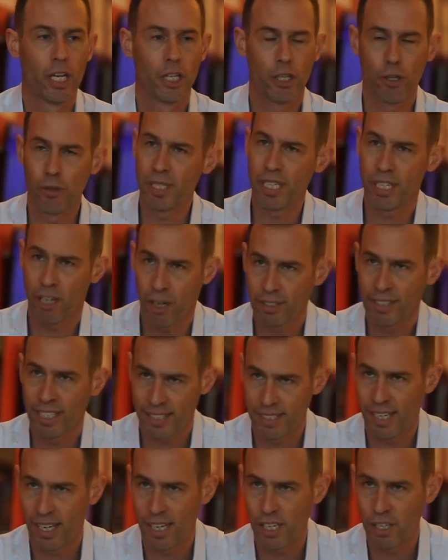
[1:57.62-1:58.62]
Using our
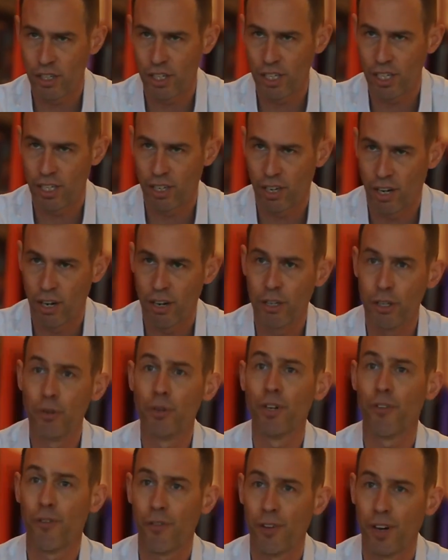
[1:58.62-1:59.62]
technology, our
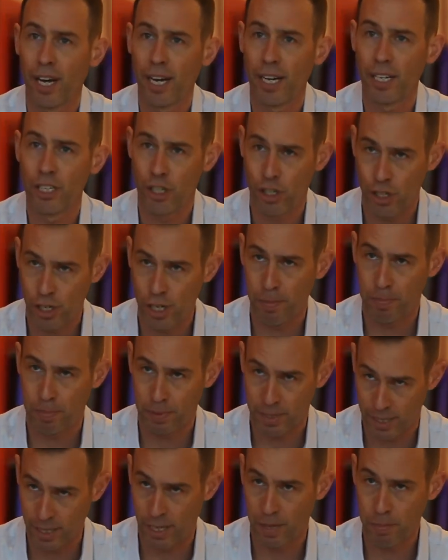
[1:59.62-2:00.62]
unified chip
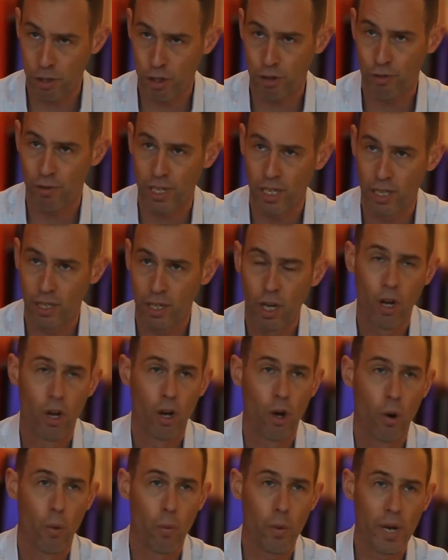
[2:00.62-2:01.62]
telemetry,
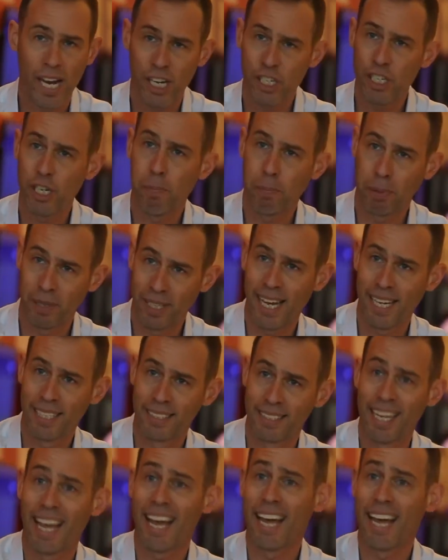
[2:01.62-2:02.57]
we actually plant